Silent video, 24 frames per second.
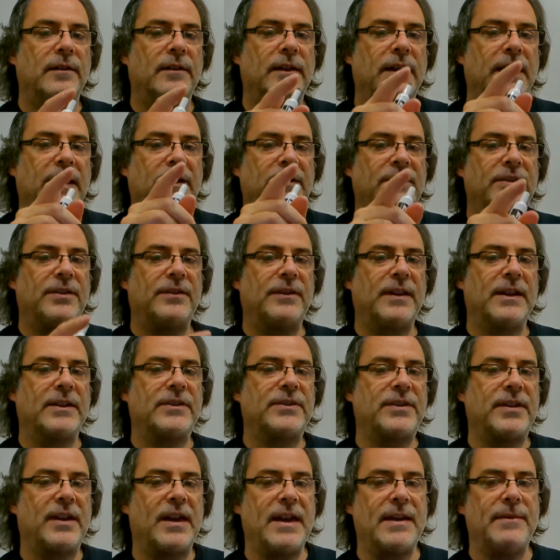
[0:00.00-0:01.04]
And until next
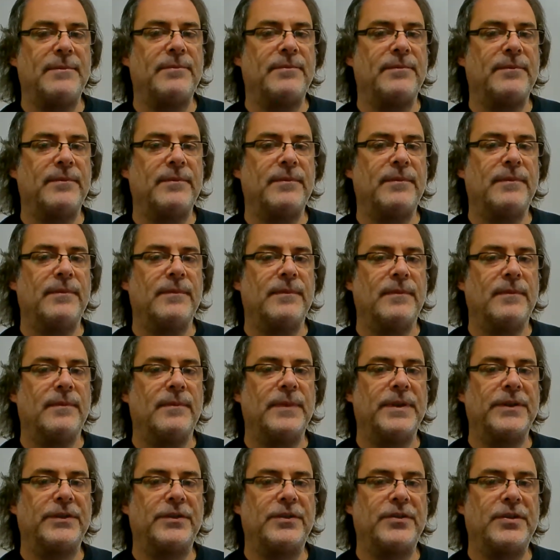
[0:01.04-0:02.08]
time,
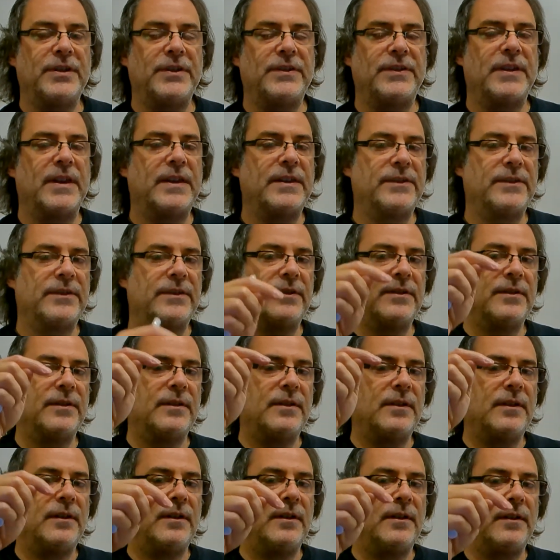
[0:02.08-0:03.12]
Mr. G says,
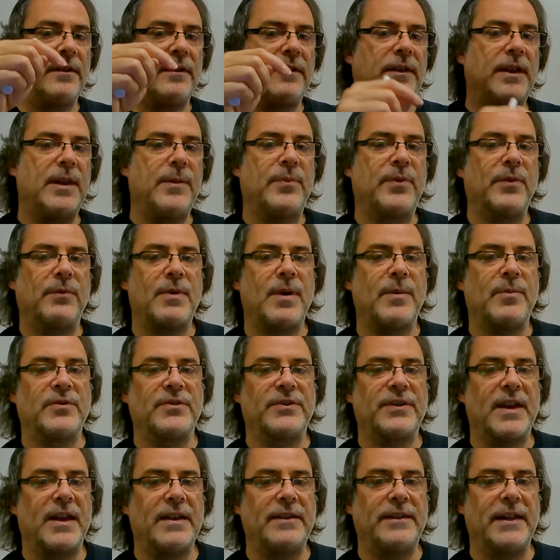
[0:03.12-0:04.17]
keep the rubber
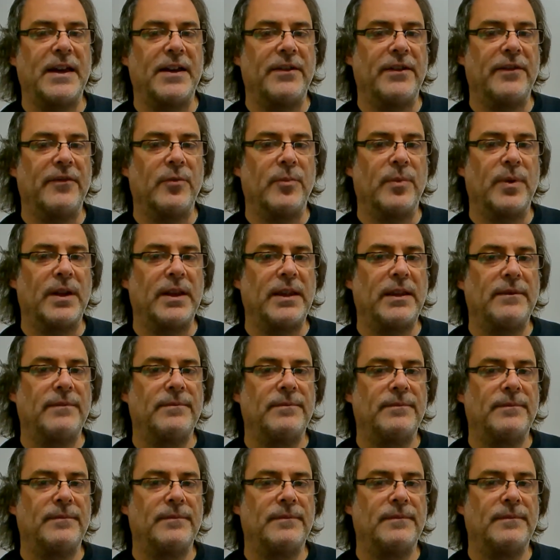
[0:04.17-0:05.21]
side down, everybody.
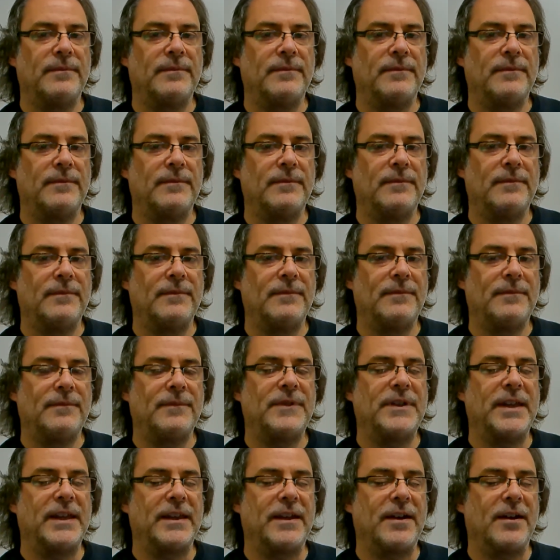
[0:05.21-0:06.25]

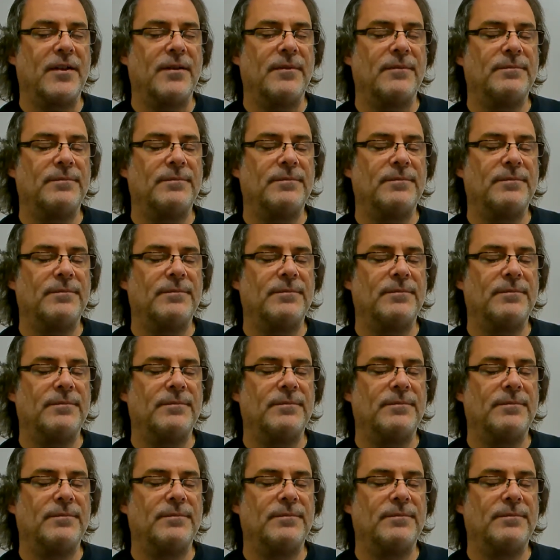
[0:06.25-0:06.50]
Take care.